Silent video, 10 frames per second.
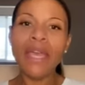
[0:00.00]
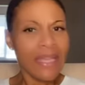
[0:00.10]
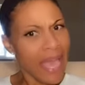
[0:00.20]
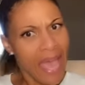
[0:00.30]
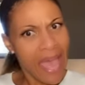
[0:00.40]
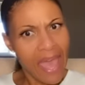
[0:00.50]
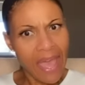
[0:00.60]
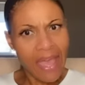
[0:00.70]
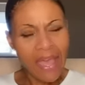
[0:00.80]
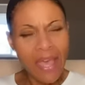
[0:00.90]
Yeah.
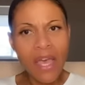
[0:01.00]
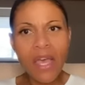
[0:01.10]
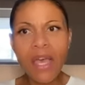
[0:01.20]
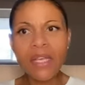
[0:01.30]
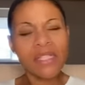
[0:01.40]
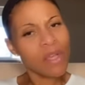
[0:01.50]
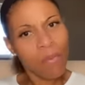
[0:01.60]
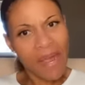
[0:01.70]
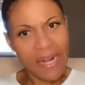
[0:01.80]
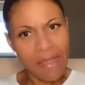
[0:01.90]
So
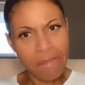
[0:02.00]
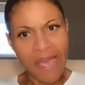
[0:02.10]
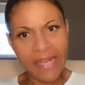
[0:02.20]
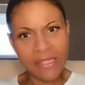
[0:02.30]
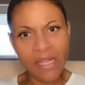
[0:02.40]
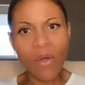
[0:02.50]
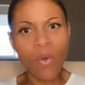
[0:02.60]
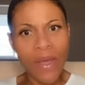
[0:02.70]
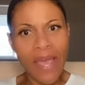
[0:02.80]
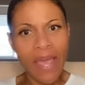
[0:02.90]
why they back so
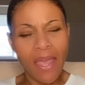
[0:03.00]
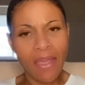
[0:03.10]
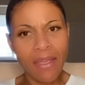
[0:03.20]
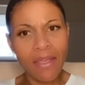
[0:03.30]
quick?